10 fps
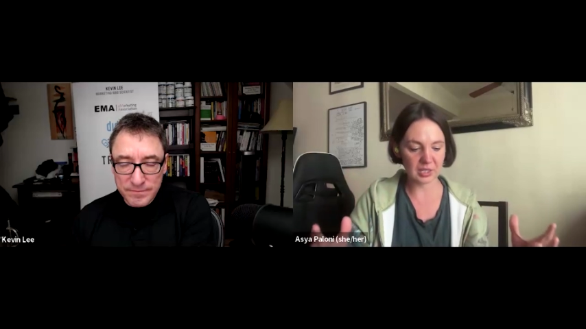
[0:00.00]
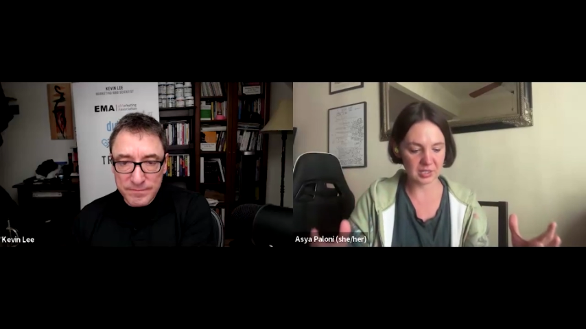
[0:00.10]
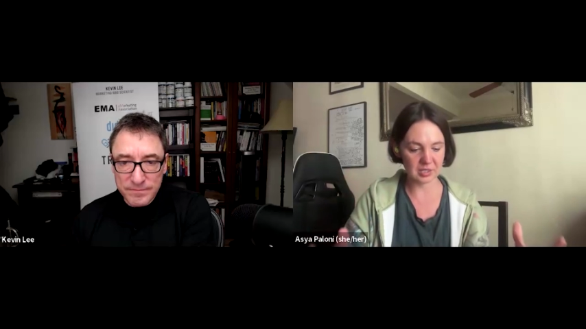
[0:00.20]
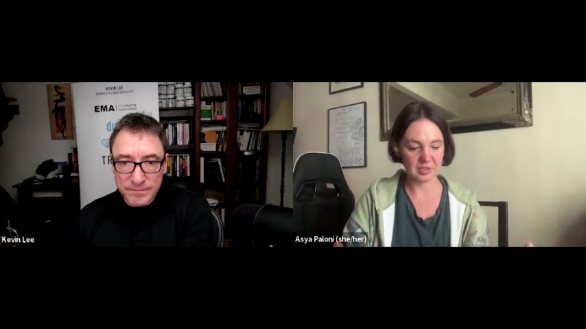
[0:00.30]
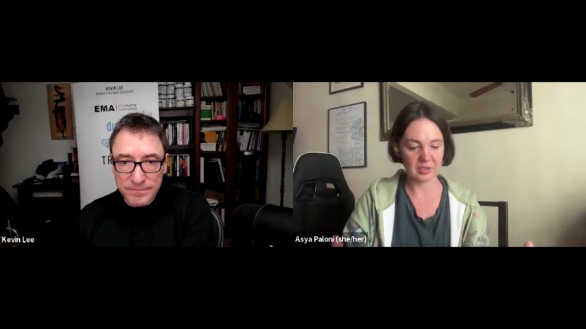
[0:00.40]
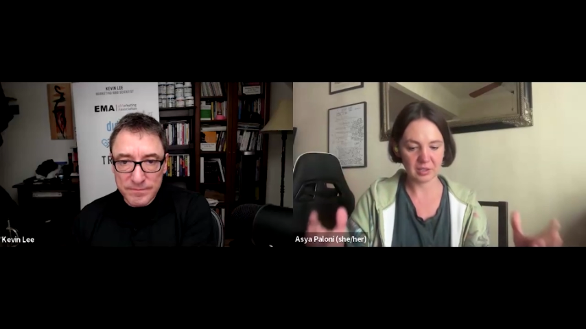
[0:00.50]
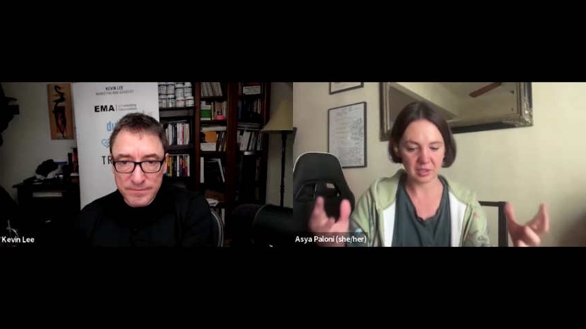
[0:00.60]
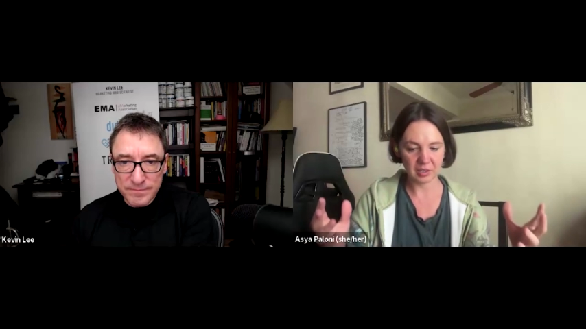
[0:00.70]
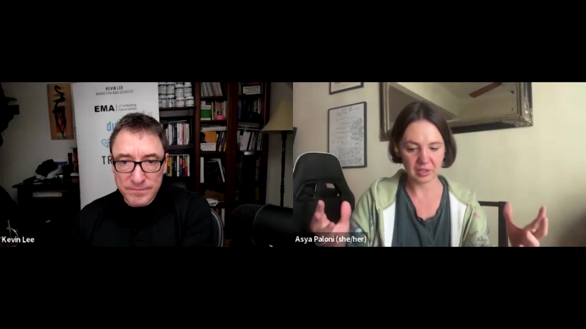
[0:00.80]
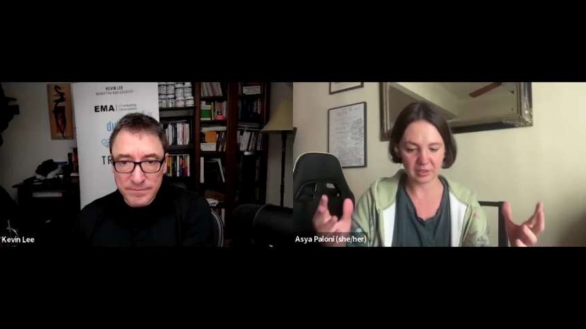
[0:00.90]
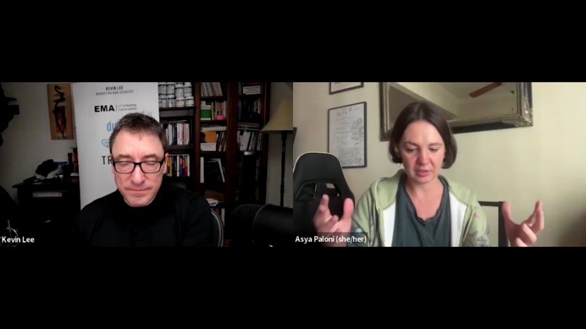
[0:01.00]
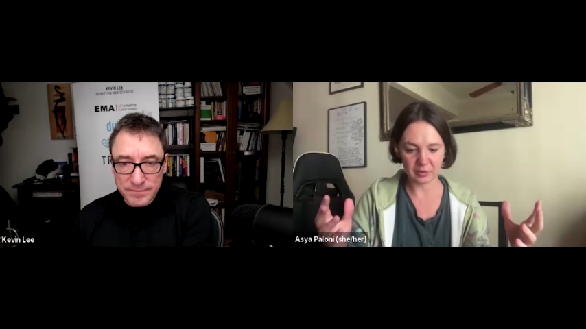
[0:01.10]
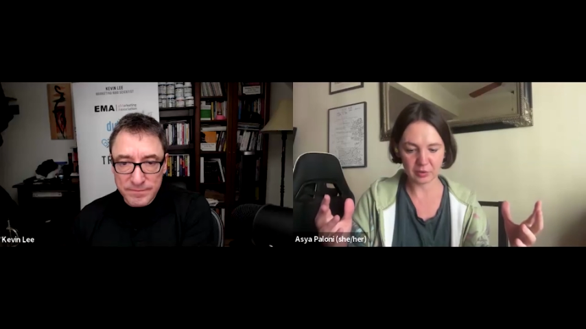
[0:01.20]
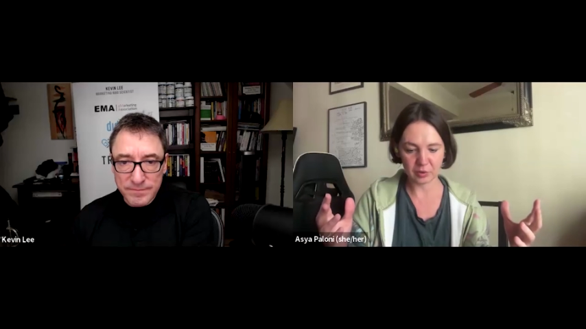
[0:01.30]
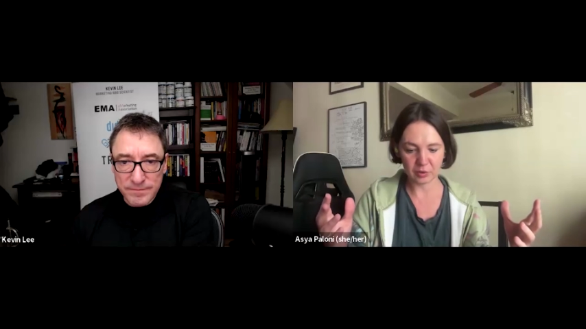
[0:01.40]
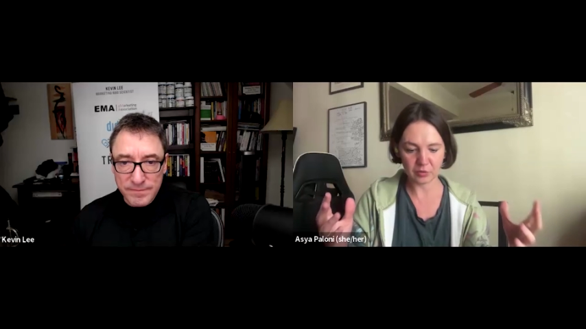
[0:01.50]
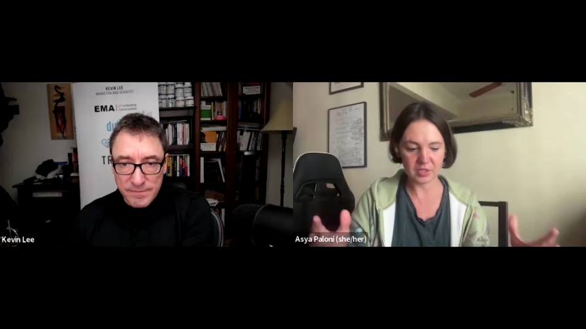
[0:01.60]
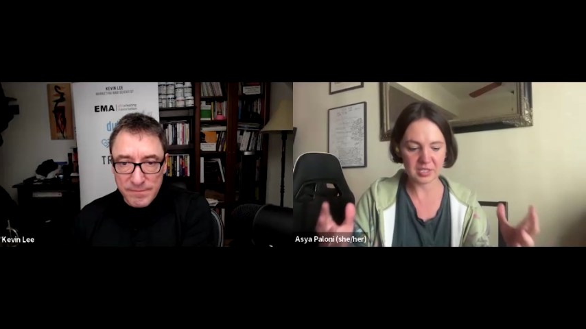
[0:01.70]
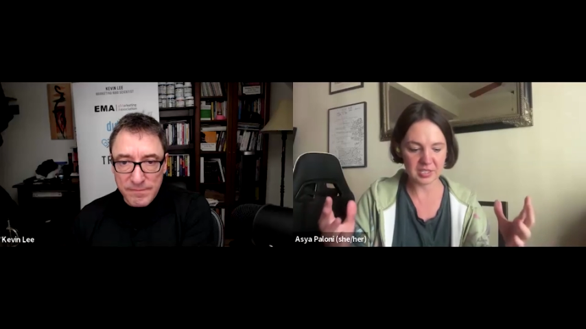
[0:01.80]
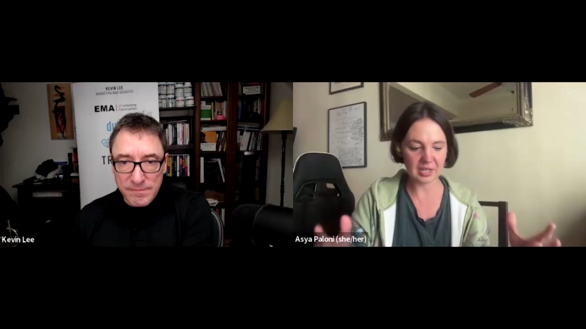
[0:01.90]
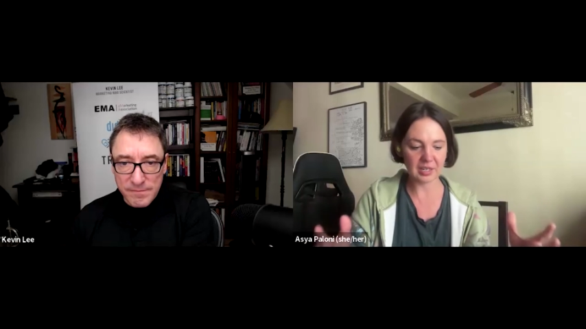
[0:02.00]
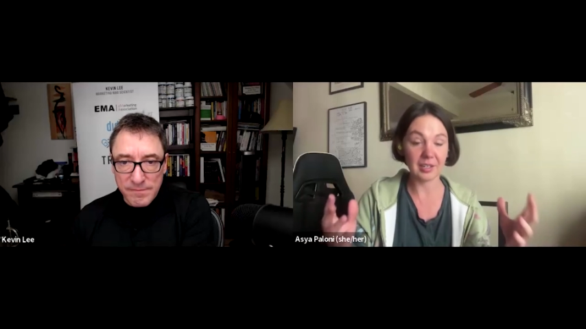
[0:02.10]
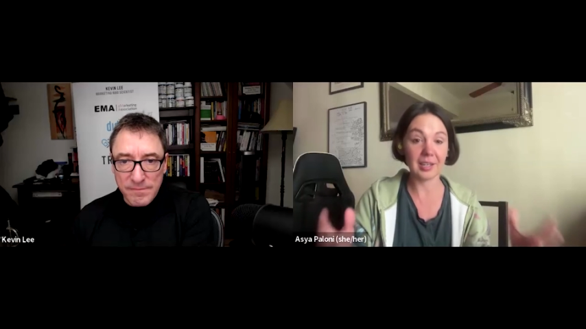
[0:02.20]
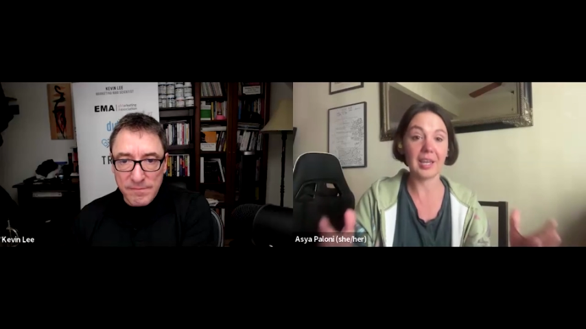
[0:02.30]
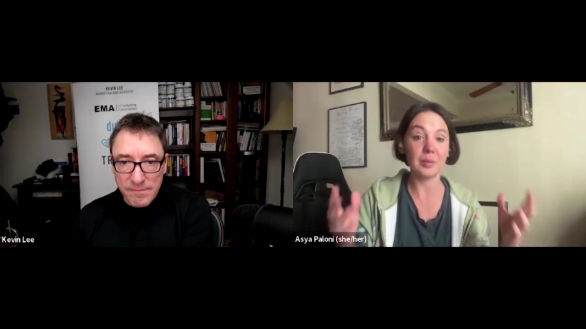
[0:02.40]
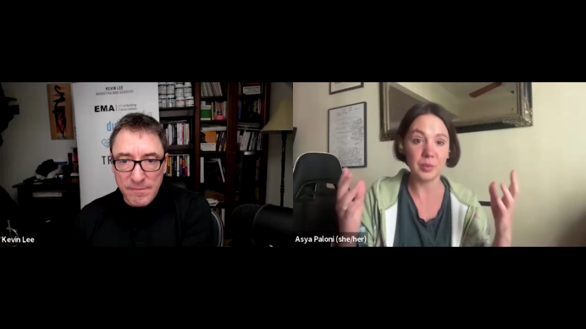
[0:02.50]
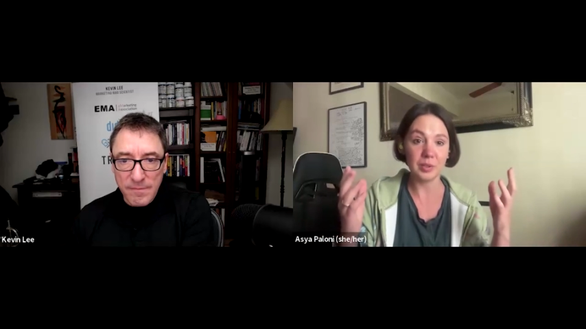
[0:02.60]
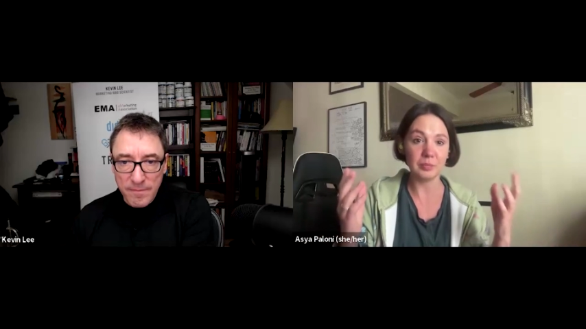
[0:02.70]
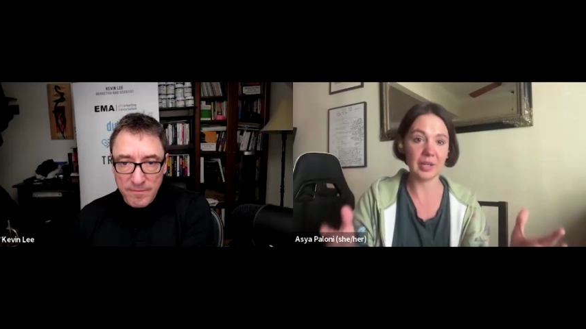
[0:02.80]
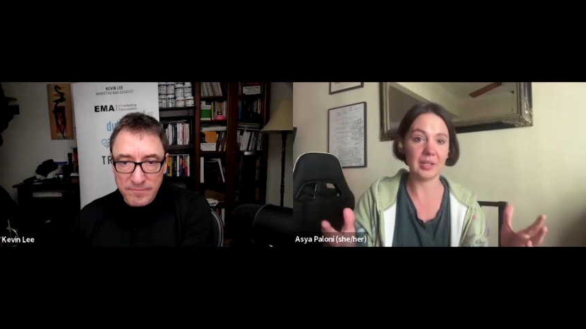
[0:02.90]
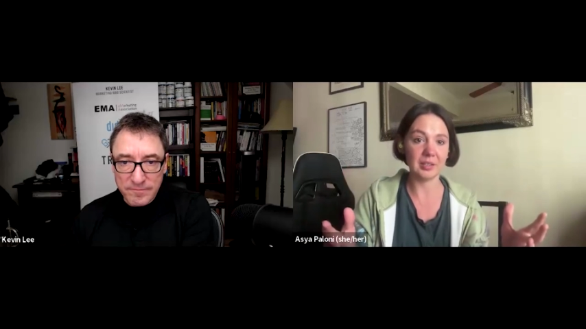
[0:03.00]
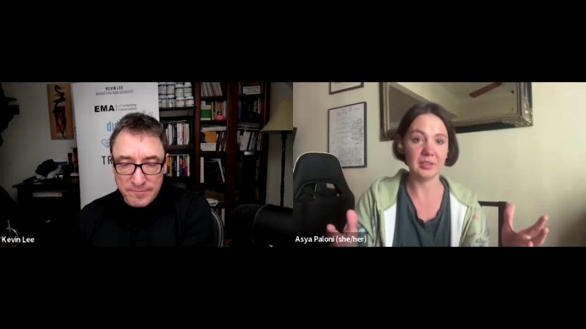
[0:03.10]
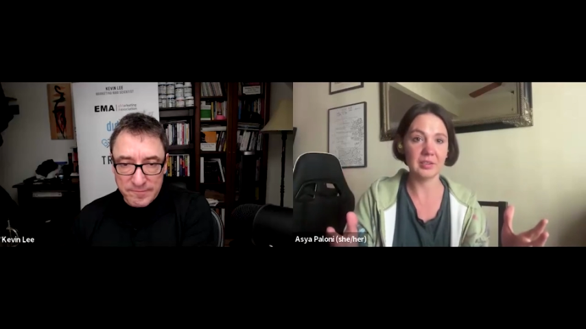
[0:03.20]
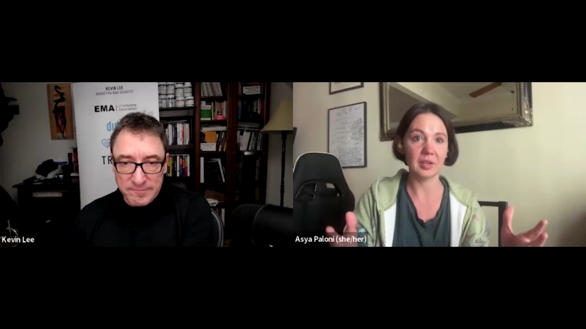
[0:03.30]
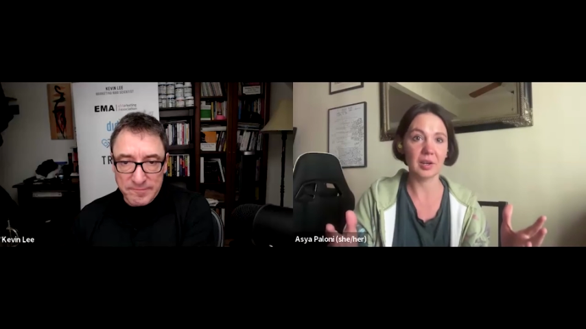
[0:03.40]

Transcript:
Speaker 1: sense of this data can be made